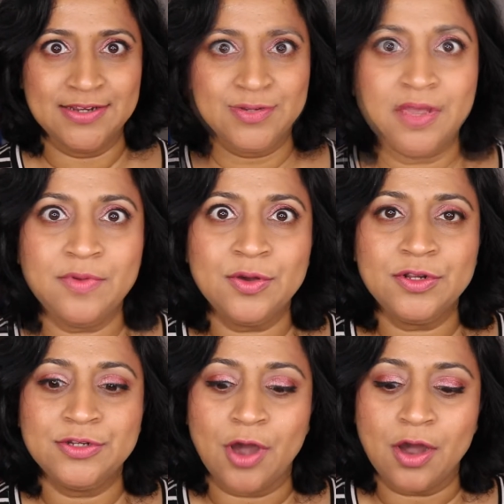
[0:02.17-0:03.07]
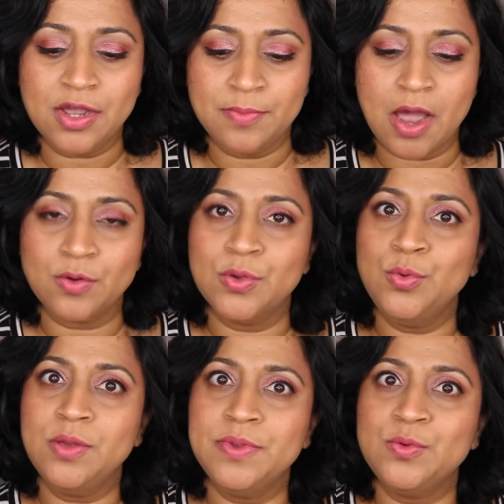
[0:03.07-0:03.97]
Today we're going to talk about
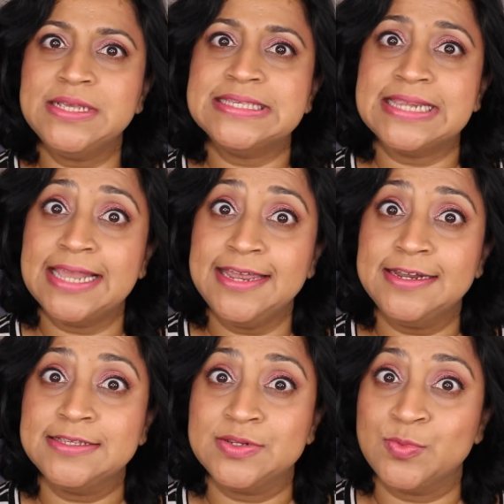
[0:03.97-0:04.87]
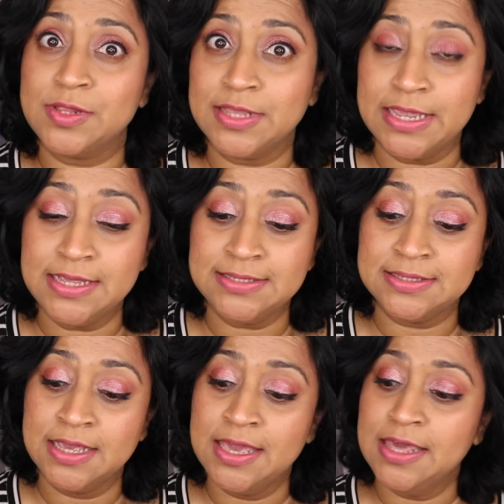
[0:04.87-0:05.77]
Huda Beauty's latest
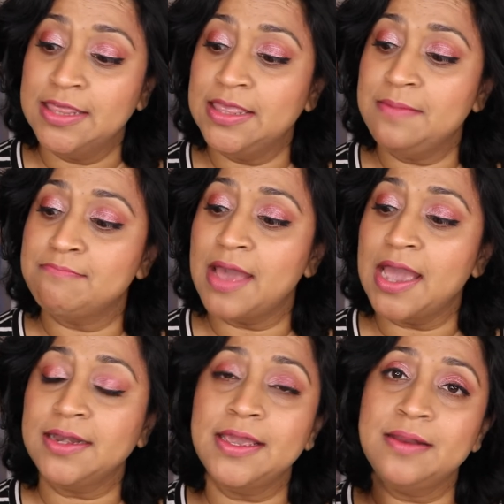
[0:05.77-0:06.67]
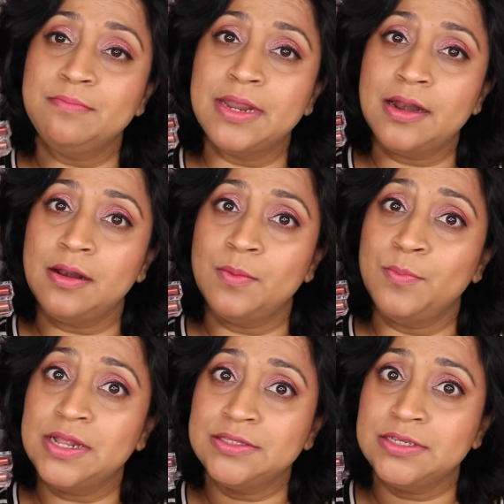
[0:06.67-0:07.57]
release, the Matte and Metal
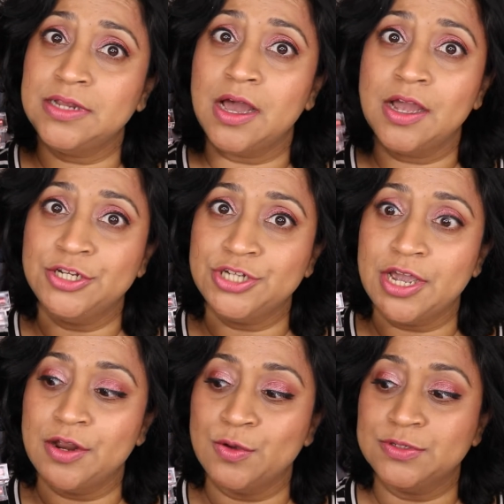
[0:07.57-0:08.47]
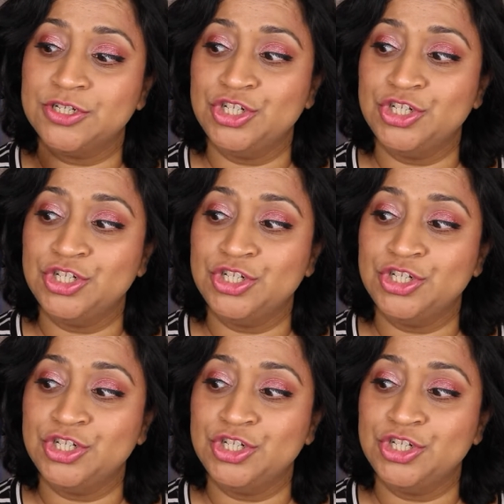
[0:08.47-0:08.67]
Melted Eyeshadows.